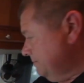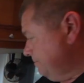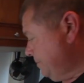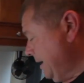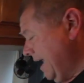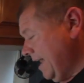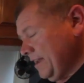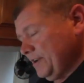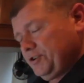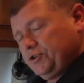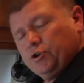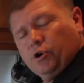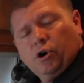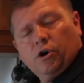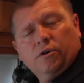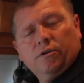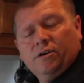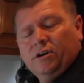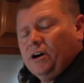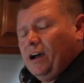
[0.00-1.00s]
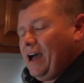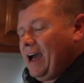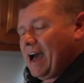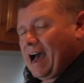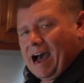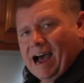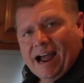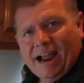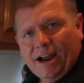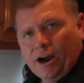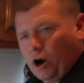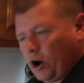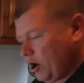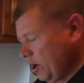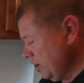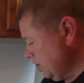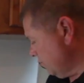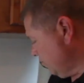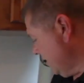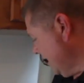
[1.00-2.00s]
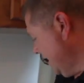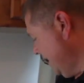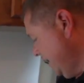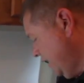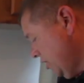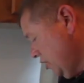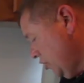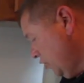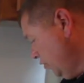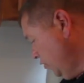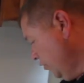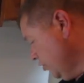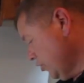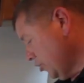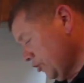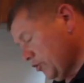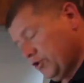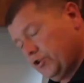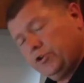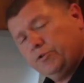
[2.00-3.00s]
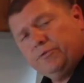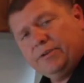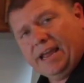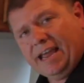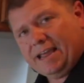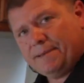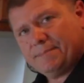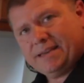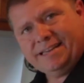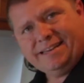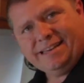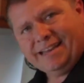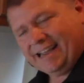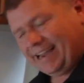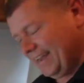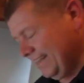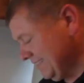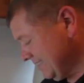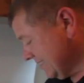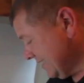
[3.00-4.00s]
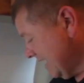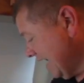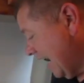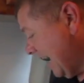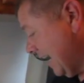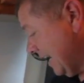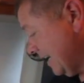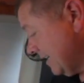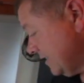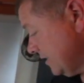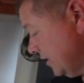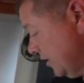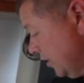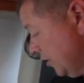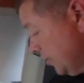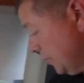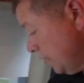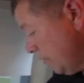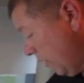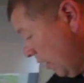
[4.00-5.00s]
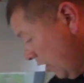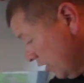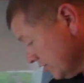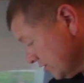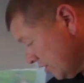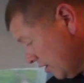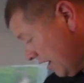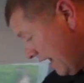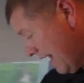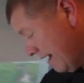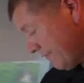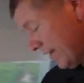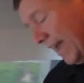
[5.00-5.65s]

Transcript: Pandora, iHeartRadio, you name it, it's got it. You also have